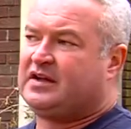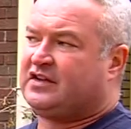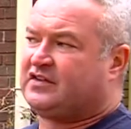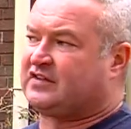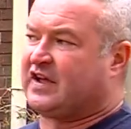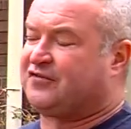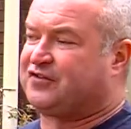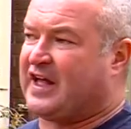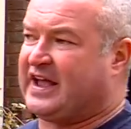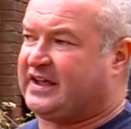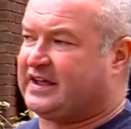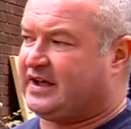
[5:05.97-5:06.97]
Stuff
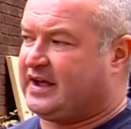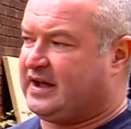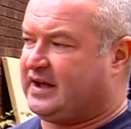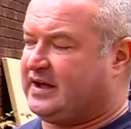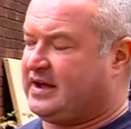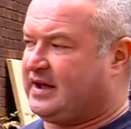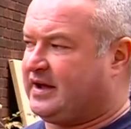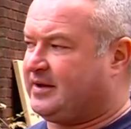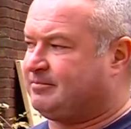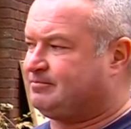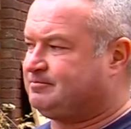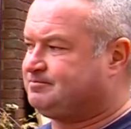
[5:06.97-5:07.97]
like,
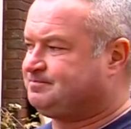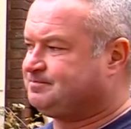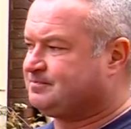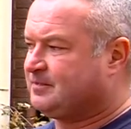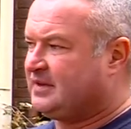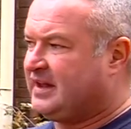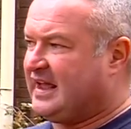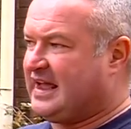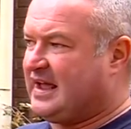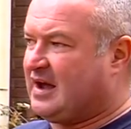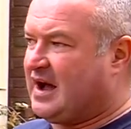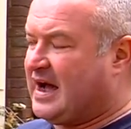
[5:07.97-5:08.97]
um,
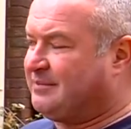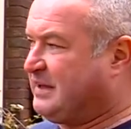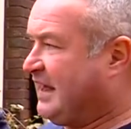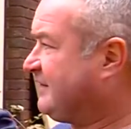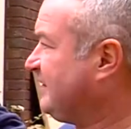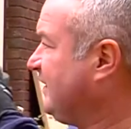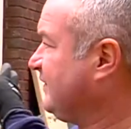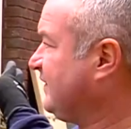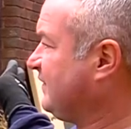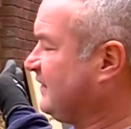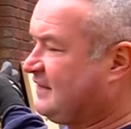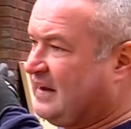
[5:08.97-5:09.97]
I'm guessing this
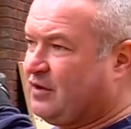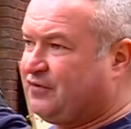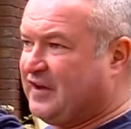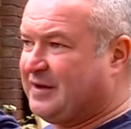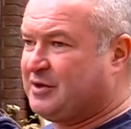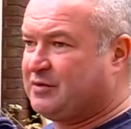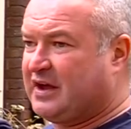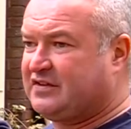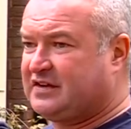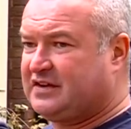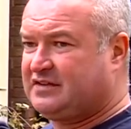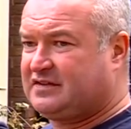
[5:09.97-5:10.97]
is a single family
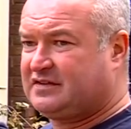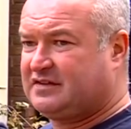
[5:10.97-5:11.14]
residence.